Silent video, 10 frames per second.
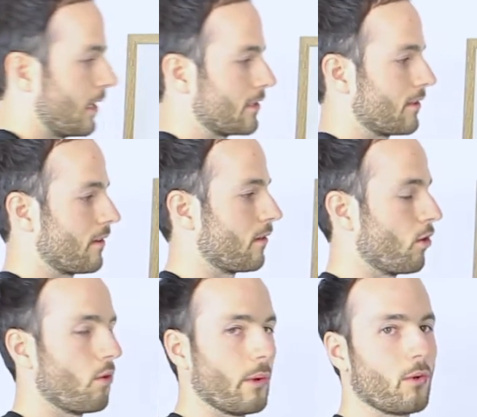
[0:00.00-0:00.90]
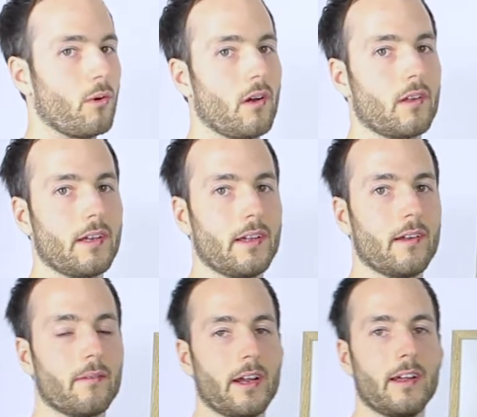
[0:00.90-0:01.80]
much lower quality,
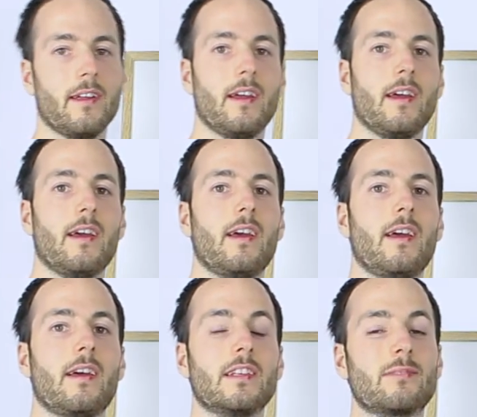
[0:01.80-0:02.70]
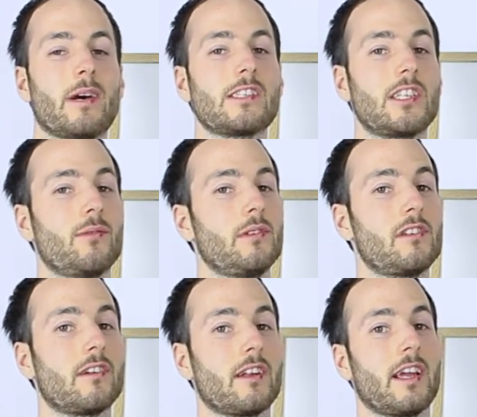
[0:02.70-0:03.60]
right? And especially when you
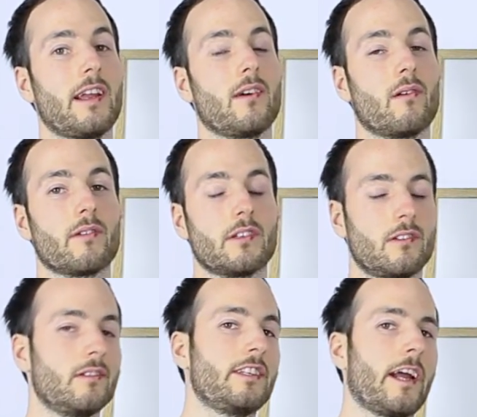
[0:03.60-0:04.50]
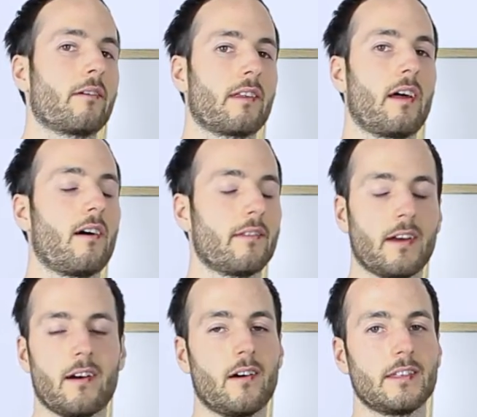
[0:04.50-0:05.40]
start getting over general,
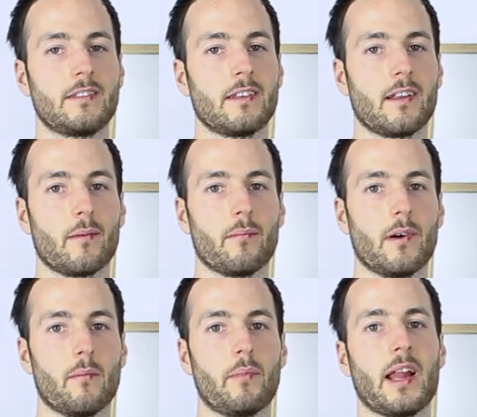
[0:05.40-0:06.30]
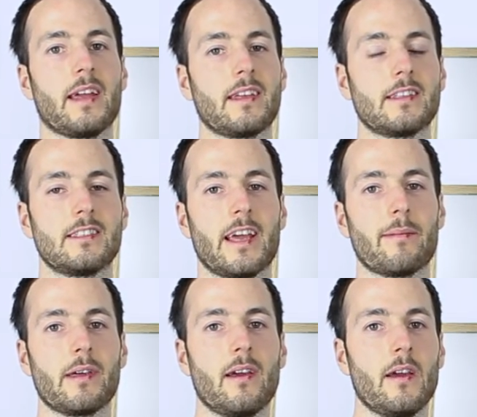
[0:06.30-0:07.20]
this isn't a blanket
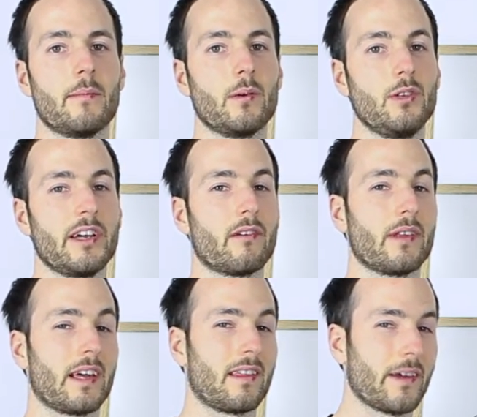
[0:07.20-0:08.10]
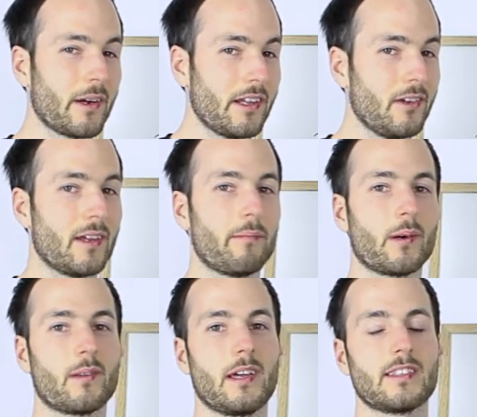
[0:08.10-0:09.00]
statement, but when you get over like 30 unit
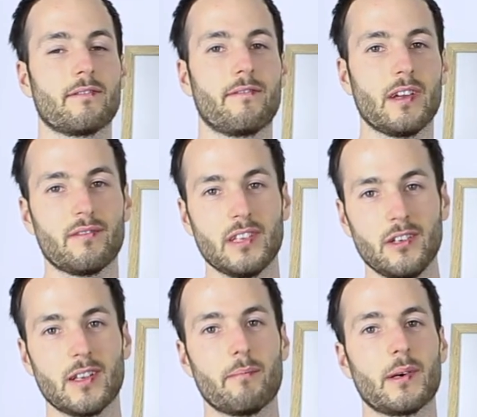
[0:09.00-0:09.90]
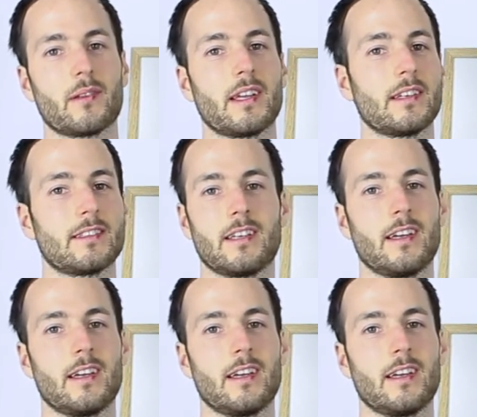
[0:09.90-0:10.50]
buildings and 50 unit buildings,